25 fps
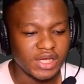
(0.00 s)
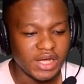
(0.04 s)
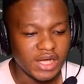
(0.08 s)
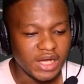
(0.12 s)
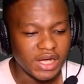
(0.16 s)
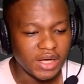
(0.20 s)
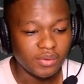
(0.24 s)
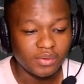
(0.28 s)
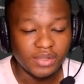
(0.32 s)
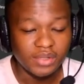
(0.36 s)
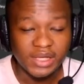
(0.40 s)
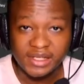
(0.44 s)

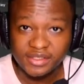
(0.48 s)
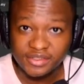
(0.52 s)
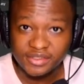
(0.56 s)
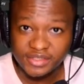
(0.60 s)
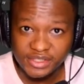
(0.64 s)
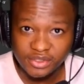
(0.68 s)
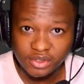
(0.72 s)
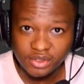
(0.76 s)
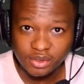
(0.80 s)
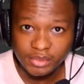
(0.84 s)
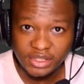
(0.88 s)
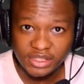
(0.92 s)
I will at
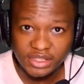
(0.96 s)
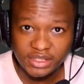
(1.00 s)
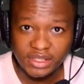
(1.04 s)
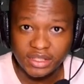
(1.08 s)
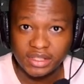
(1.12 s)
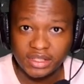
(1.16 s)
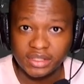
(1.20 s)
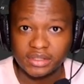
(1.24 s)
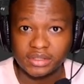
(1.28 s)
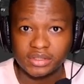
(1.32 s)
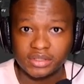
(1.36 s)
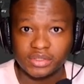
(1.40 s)
random
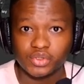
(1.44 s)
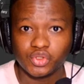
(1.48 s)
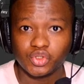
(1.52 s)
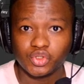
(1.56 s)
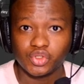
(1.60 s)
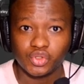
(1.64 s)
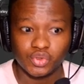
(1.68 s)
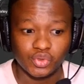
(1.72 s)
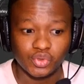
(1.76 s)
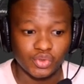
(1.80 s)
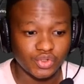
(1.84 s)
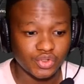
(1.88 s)
again
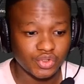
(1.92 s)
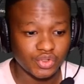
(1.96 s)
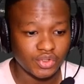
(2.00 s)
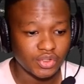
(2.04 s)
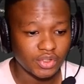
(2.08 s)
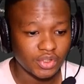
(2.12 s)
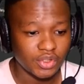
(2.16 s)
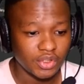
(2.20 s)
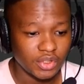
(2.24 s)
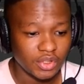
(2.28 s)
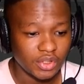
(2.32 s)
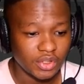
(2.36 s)
choose
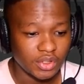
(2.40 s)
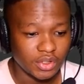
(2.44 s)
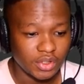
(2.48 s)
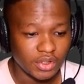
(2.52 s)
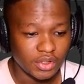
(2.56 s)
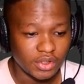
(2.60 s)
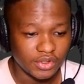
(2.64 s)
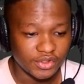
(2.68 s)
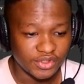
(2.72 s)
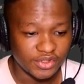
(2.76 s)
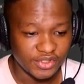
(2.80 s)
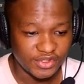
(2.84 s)

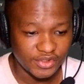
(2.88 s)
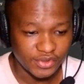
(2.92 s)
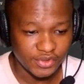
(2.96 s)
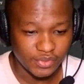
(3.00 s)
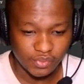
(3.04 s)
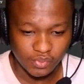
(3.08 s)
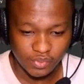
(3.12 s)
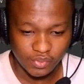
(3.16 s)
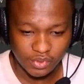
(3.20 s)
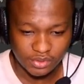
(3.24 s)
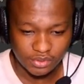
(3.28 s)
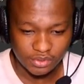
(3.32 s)
this
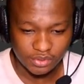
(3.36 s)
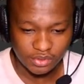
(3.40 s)
one.